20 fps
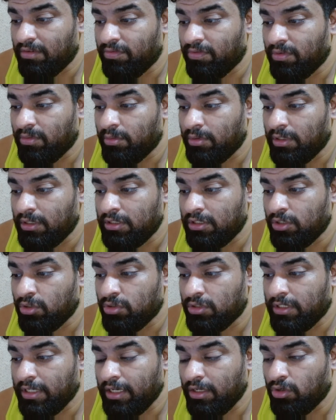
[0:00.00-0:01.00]
Fabrizio
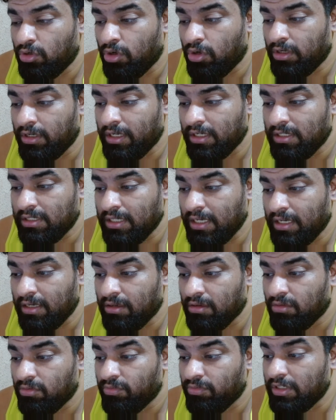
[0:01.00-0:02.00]
saying contract
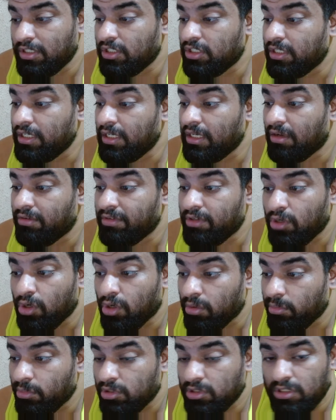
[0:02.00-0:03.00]
signed. Which deal are we
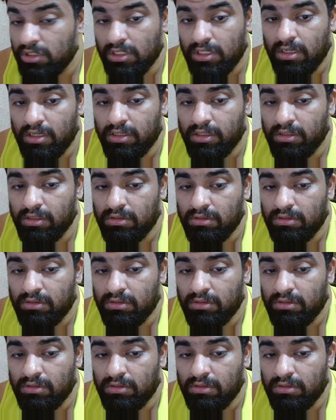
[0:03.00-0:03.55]
talking about, Zakaria?